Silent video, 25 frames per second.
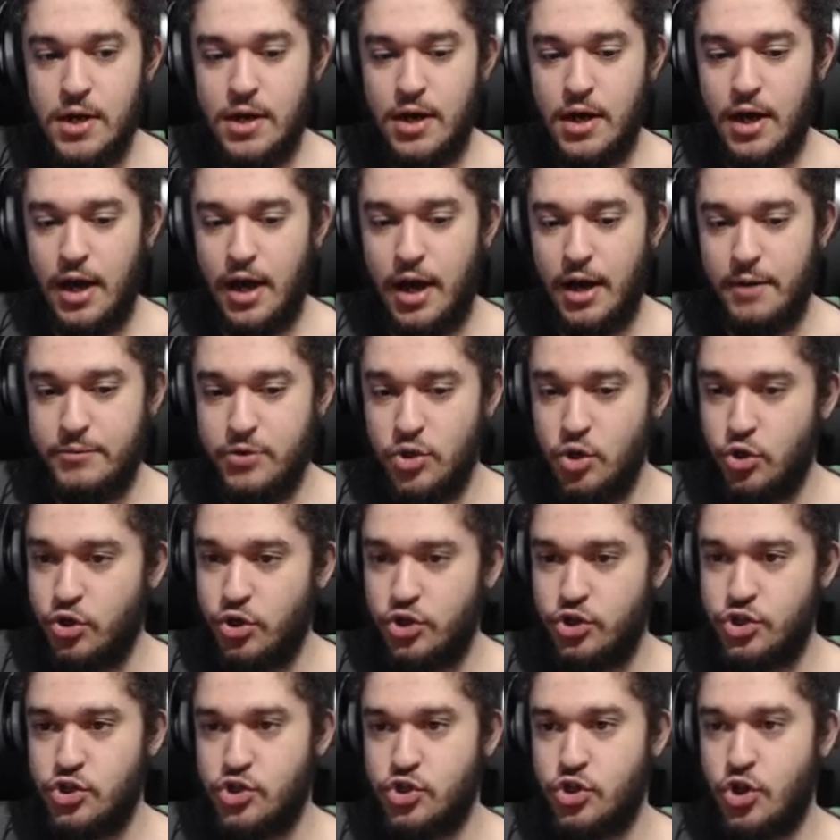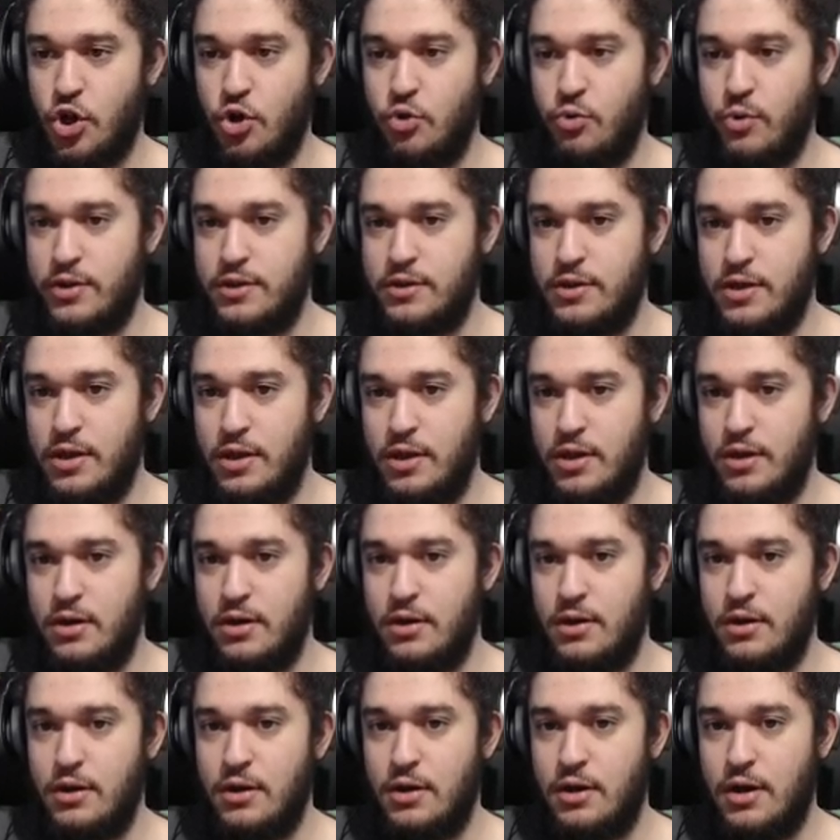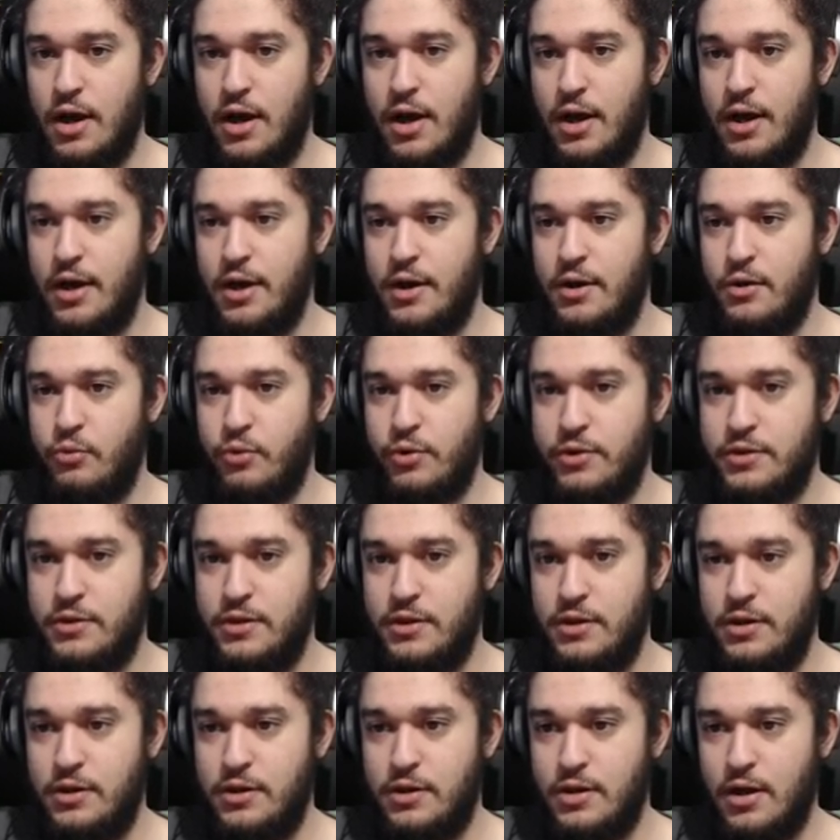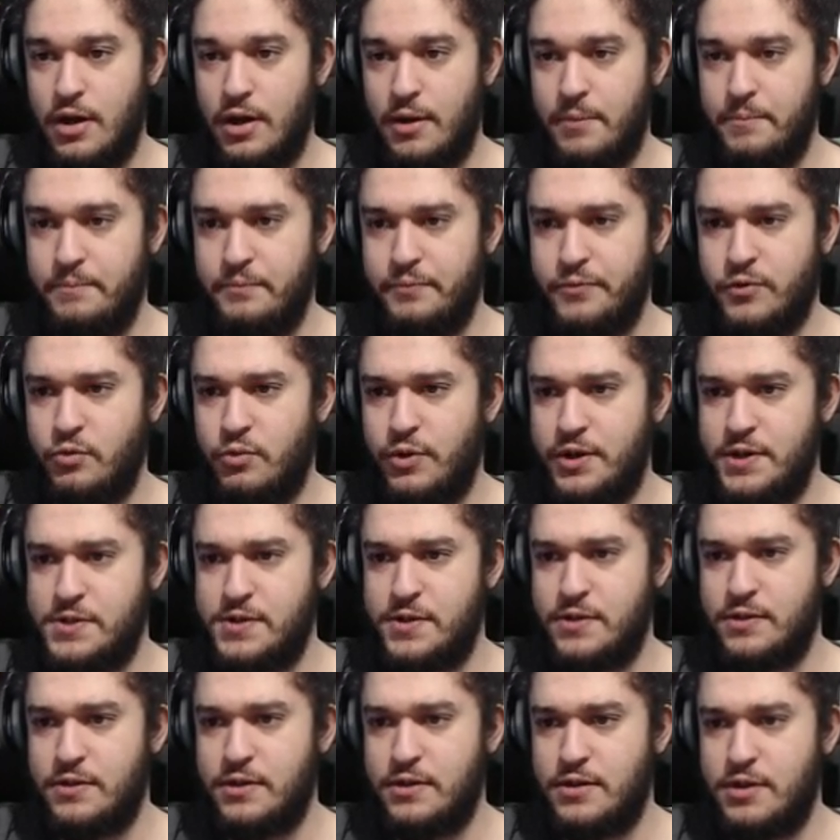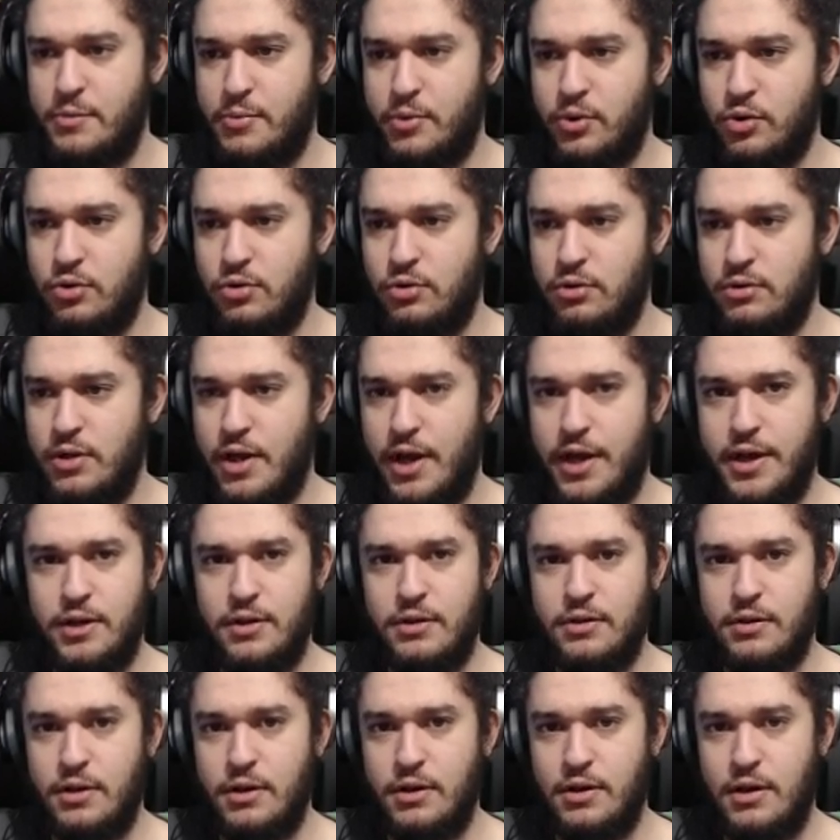Um, you could just go with the uh, with the um, what is it? The typical like uh,